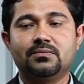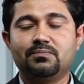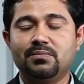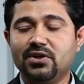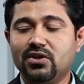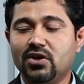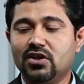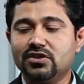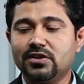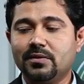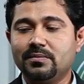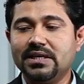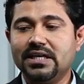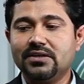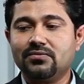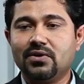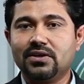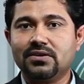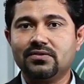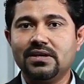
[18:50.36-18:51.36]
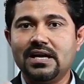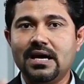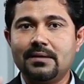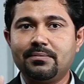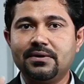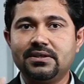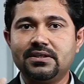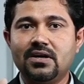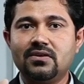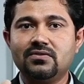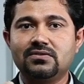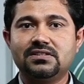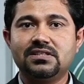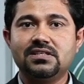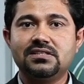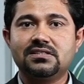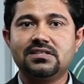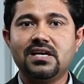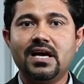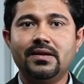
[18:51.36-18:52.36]
Because of that, what will happen now?
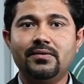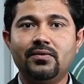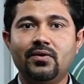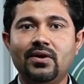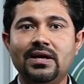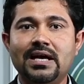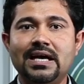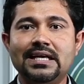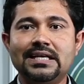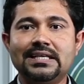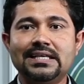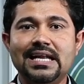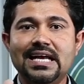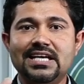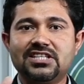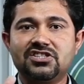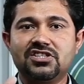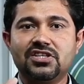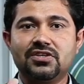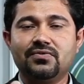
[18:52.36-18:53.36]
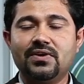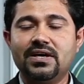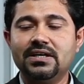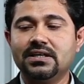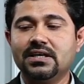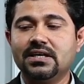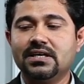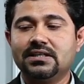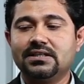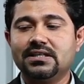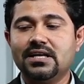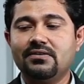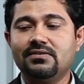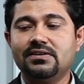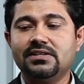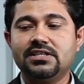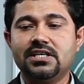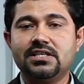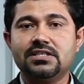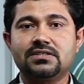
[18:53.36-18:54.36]
Since the alveoli are elastic one, they
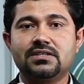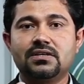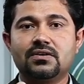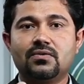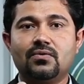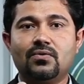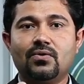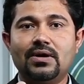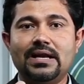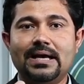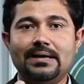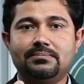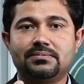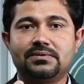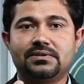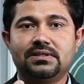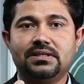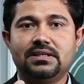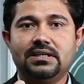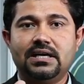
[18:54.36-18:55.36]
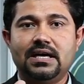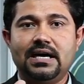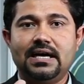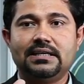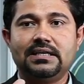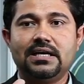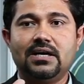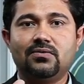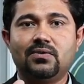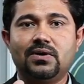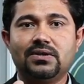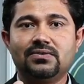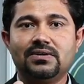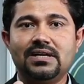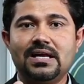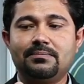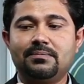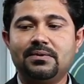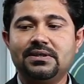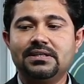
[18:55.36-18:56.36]
will just collapse. And now what
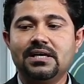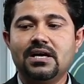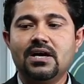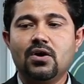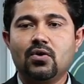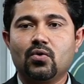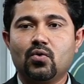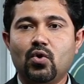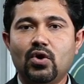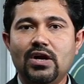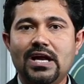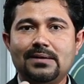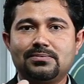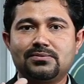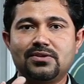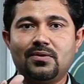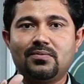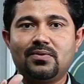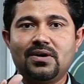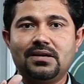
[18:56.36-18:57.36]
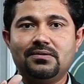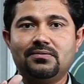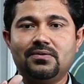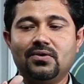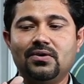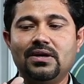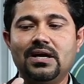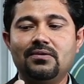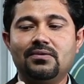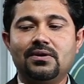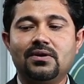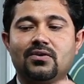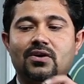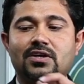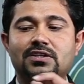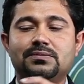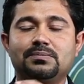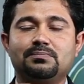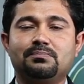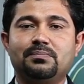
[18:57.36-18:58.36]
will happen? Collapse of alveoli will
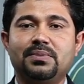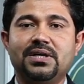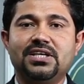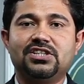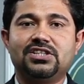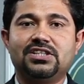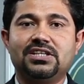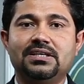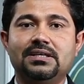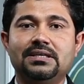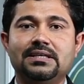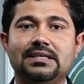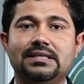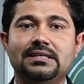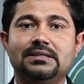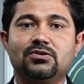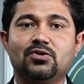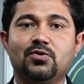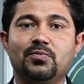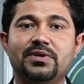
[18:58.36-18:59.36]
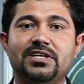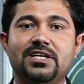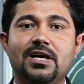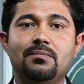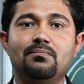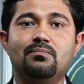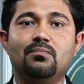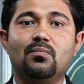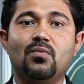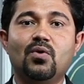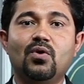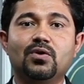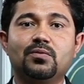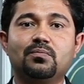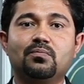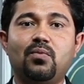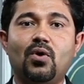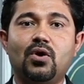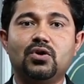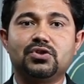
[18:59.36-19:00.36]
cause pressure to become
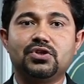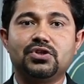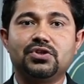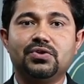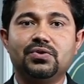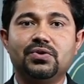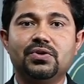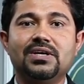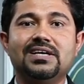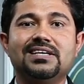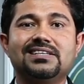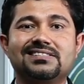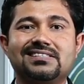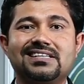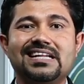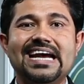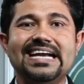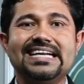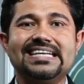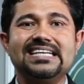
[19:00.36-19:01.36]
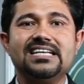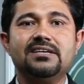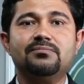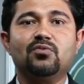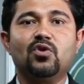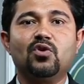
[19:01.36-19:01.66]
more positive, slightly